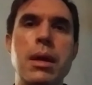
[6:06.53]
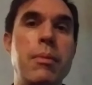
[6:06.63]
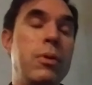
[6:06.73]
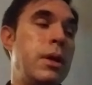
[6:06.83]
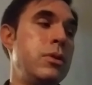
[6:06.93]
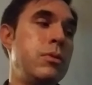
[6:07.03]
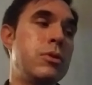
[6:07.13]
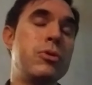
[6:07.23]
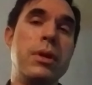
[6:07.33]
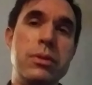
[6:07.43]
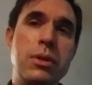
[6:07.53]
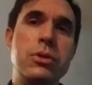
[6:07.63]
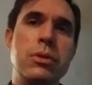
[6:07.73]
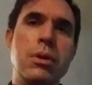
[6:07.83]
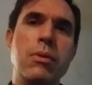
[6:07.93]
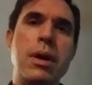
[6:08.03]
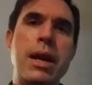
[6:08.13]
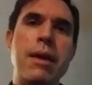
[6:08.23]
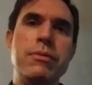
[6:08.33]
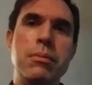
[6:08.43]
What I do to transition, though, I
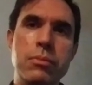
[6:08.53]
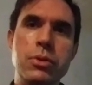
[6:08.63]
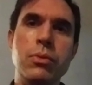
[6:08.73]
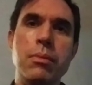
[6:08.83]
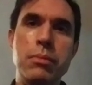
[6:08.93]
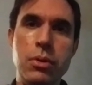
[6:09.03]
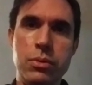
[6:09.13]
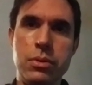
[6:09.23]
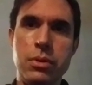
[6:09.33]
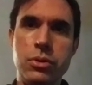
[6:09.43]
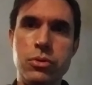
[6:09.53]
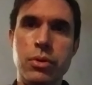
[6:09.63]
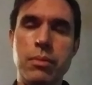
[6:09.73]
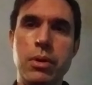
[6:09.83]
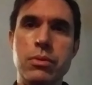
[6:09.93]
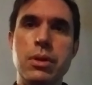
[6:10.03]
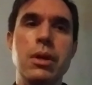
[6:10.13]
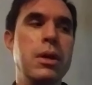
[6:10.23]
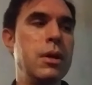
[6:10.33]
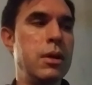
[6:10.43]
have to do a string mute,
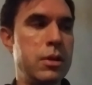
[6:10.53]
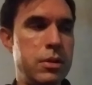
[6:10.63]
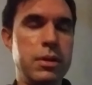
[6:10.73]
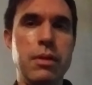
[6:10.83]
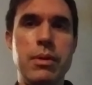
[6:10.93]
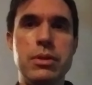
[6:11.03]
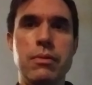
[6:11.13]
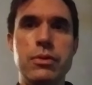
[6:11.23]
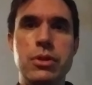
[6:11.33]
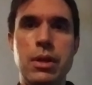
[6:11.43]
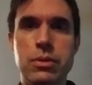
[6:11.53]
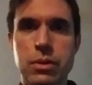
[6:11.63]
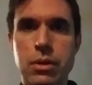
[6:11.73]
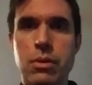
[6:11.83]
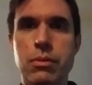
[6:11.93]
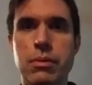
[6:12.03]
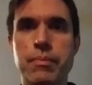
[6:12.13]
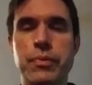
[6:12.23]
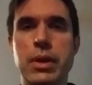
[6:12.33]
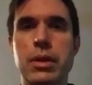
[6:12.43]
give myself a chance to go.
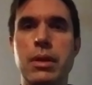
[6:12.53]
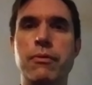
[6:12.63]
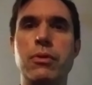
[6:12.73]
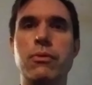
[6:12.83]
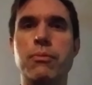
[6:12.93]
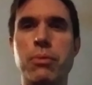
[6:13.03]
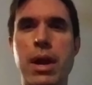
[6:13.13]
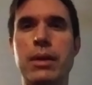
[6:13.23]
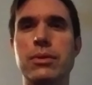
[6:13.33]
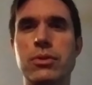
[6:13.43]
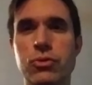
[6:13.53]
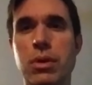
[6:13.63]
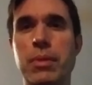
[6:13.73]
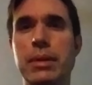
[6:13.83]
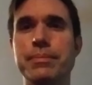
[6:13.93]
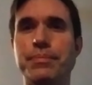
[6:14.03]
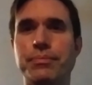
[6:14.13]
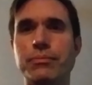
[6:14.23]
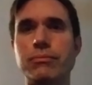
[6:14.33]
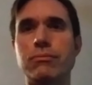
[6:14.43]
And if you've practiced strumming,
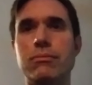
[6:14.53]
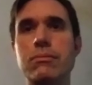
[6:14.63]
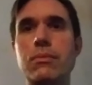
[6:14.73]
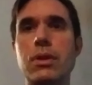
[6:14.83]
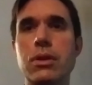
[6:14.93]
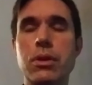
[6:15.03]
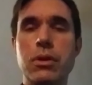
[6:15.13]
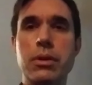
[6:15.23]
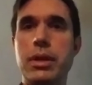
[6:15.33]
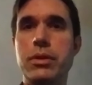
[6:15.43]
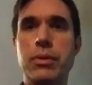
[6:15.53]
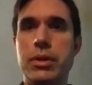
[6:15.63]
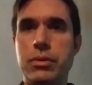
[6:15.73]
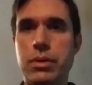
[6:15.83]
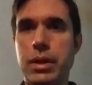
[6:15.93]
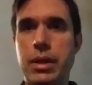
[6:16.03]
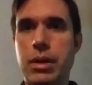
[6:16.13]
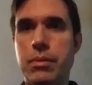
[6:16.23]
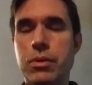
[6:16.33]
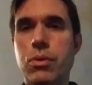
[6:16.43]
you're doing
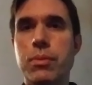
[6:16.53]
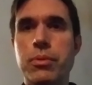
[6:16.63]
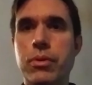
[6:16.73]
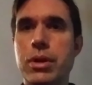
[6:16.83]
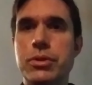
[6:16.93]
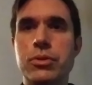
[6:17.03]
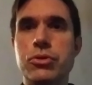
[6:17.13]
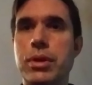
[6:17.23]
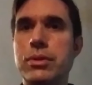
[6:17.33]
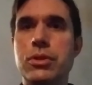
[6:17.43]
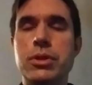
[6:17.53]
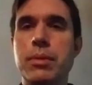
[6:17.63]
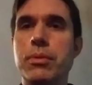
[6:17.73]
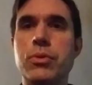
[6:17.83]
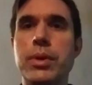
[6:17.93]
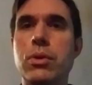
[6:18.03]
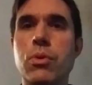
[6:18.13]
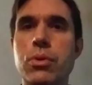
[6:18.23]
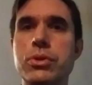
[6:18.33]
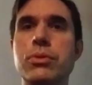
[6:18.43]
chord progressions, transitioning between
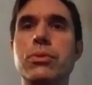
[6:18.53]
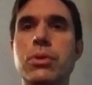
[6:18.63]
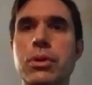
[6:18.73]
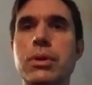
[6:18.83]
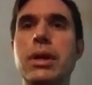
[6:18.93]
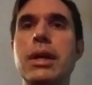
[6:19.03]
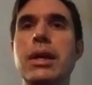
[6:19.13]
chords, you'll learn